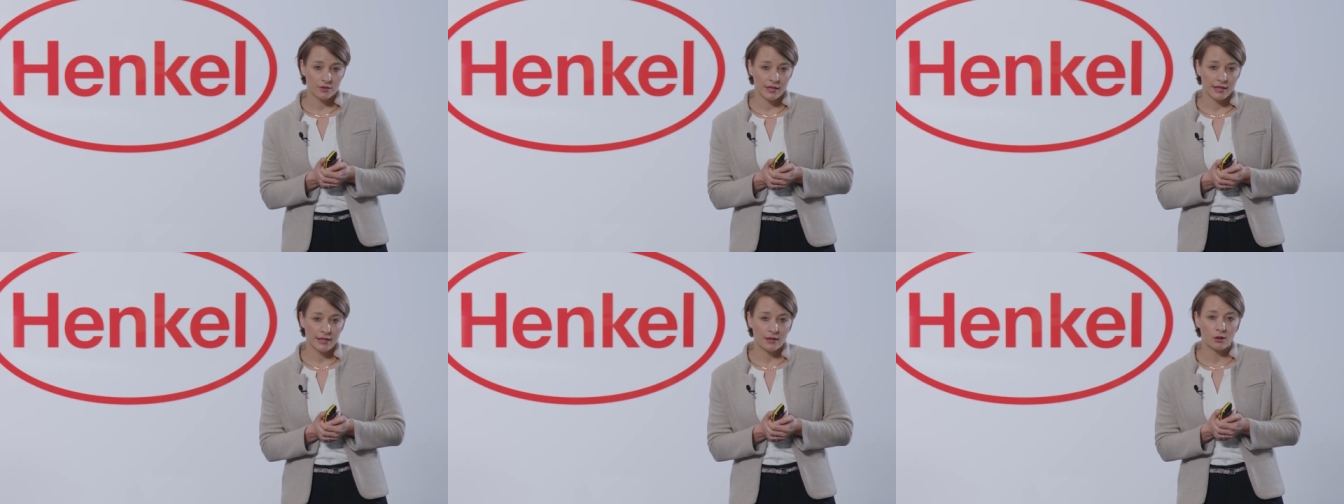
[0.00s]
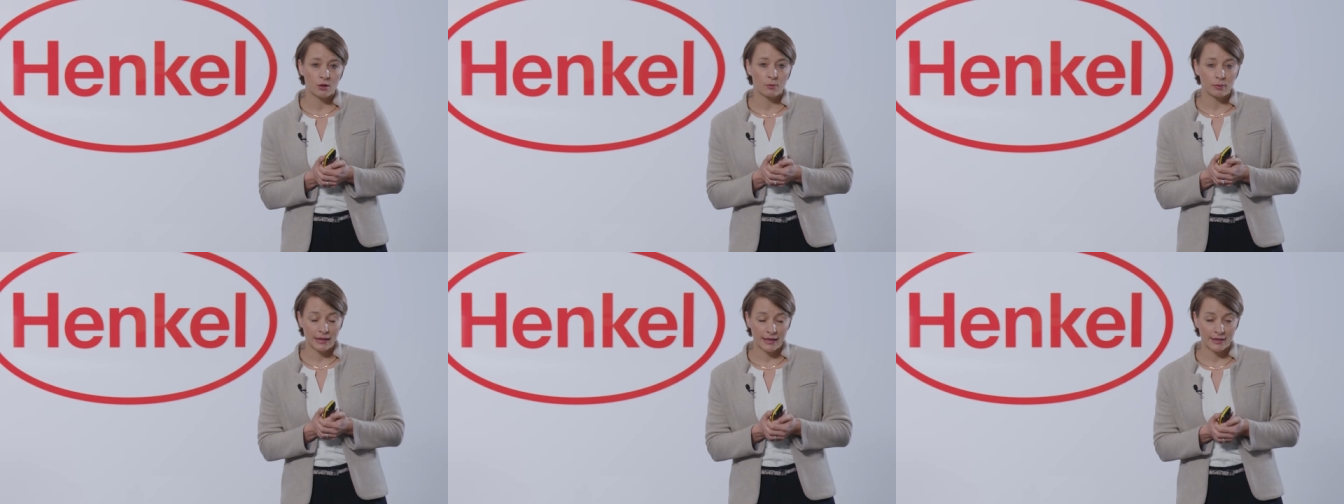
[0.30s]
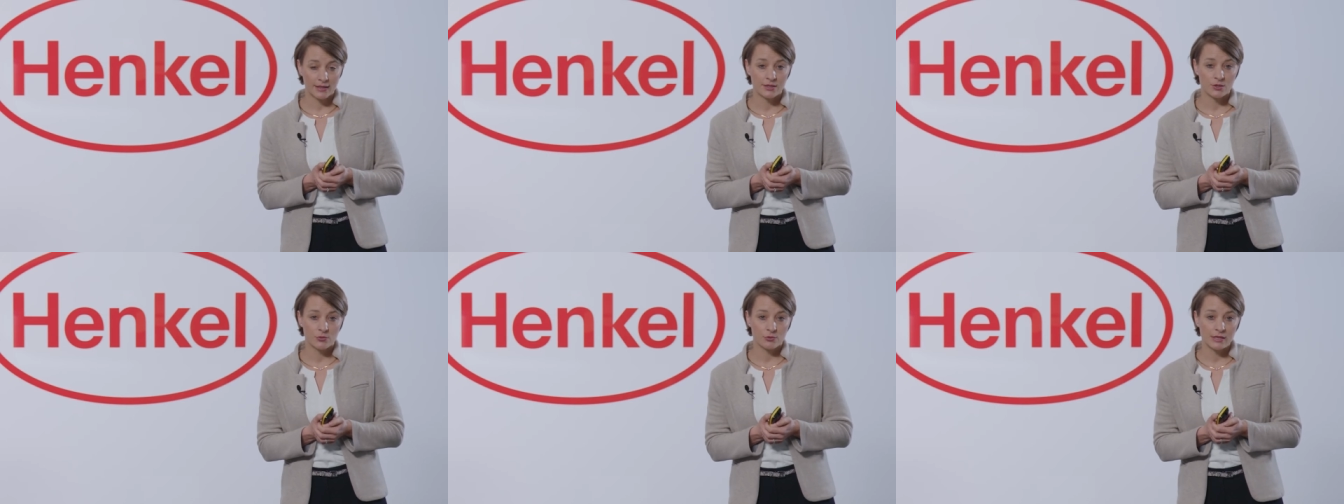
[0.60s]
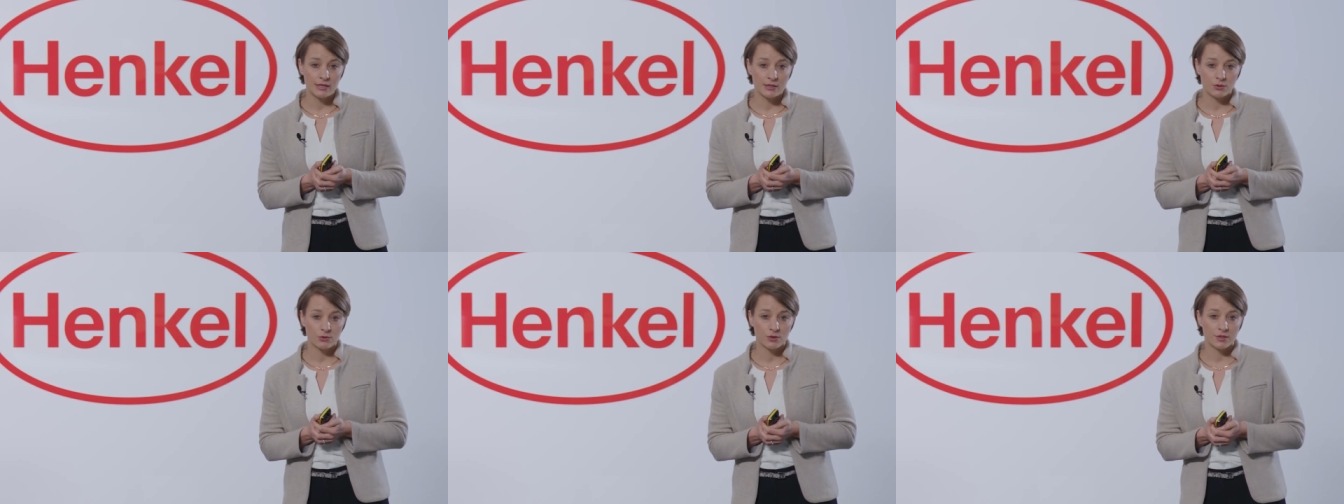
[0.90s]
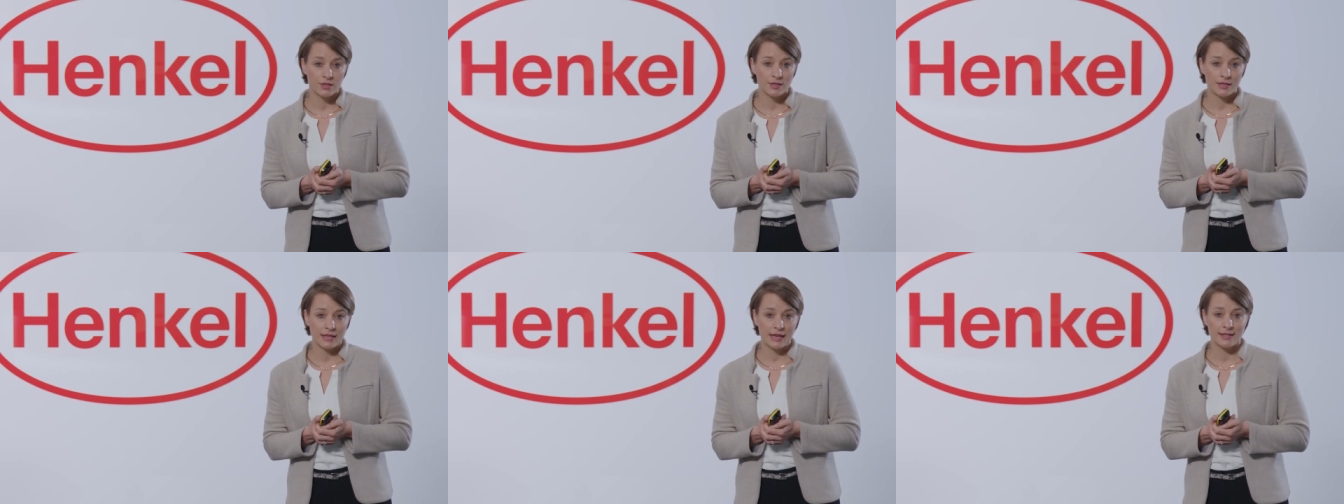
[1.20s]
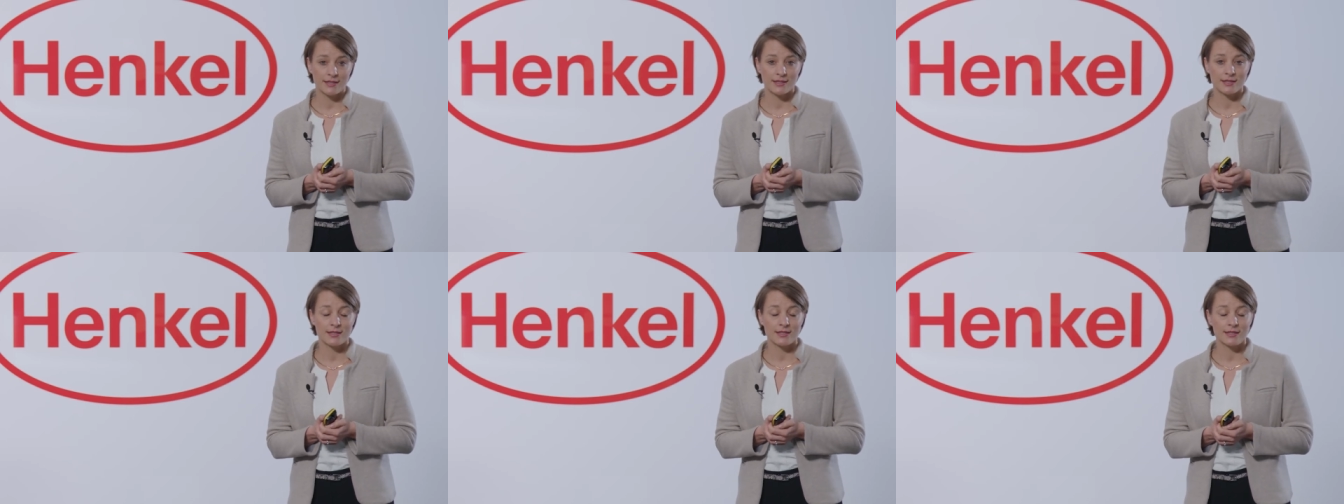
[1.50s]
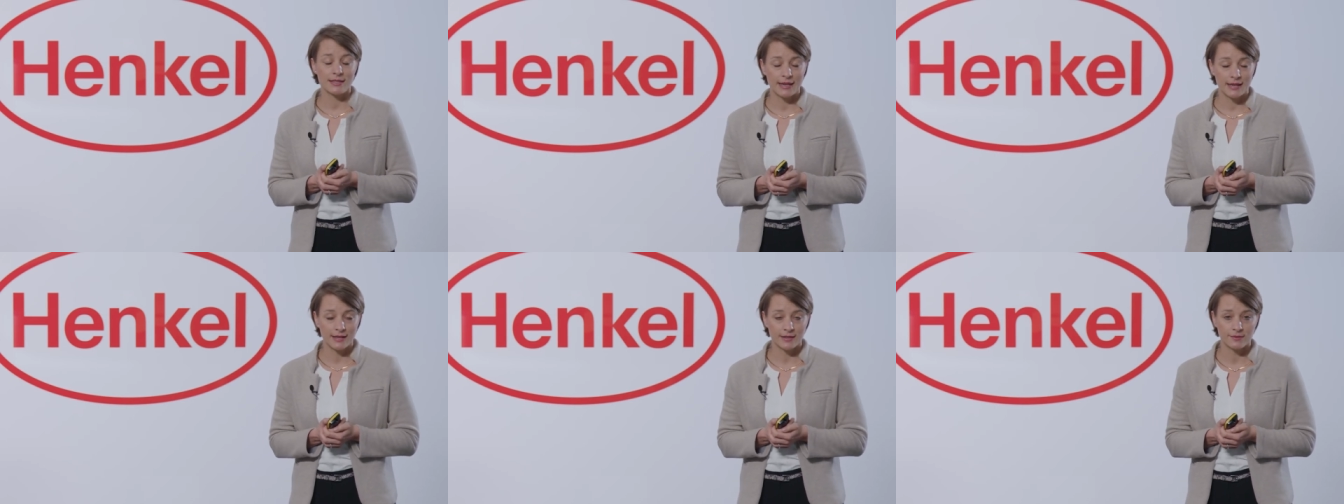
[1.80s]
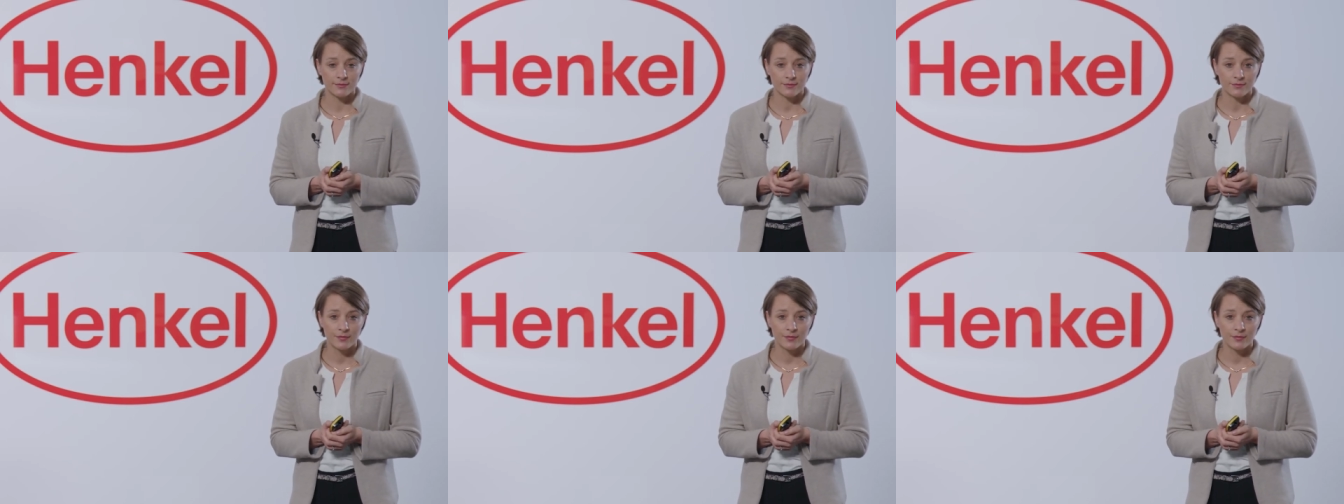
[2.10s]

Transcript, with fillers: than our planet's resources can sustain.